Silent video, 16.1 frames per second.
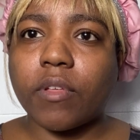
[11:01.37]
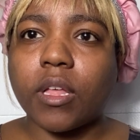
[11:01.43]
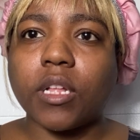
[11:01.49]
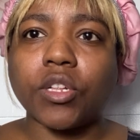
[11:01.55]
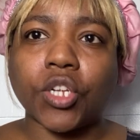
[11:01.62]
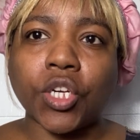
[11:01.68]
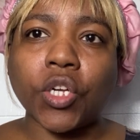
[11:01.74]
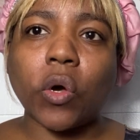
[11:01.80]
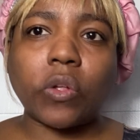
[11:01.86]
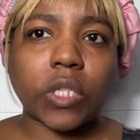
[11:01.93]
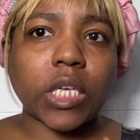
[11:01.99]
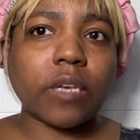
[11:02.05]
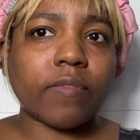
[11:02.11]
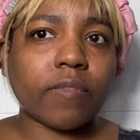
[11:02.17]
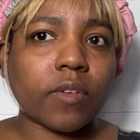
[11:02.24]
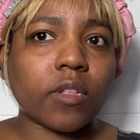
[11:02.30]

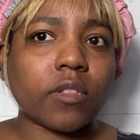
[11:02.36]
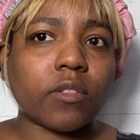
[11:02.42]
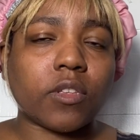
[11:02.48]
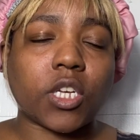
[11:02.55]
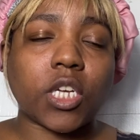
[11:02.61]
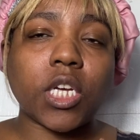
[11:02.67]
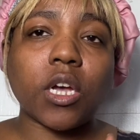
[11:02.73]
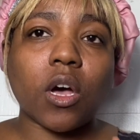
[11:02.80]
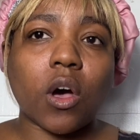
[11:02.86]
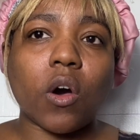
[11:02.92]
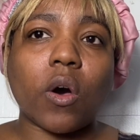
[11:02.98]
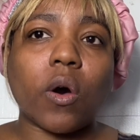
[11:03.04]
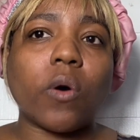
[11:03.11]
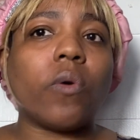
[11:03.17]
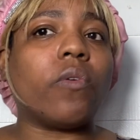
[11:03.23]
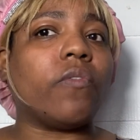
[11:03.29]

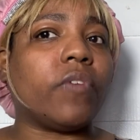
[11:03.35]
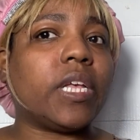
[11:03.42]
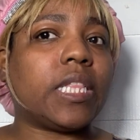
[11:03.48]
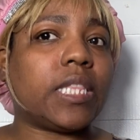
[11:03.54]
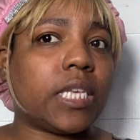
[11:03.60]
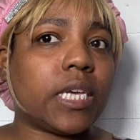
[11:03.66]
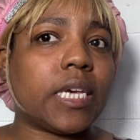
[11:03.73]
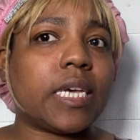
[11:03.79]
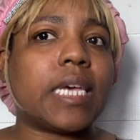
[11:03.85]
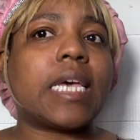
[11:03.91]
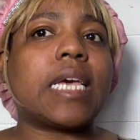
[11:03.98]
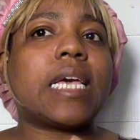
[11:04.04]
GOVT